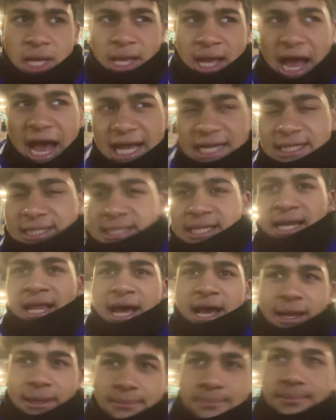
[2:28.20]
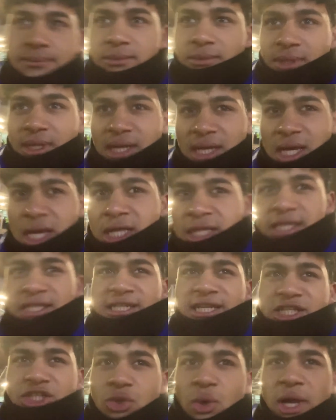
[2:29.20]
added to that, the
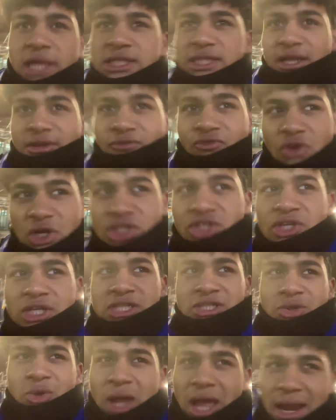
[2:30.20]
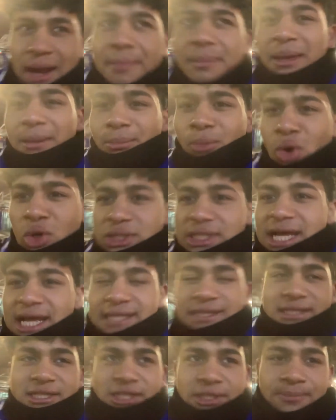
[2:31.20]
situation in Russia is getting a bit more
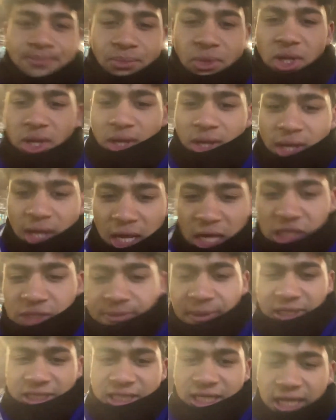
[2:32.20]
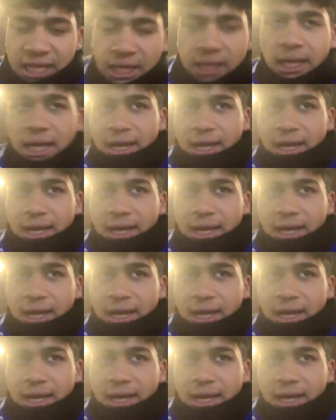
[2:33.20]
tense, especially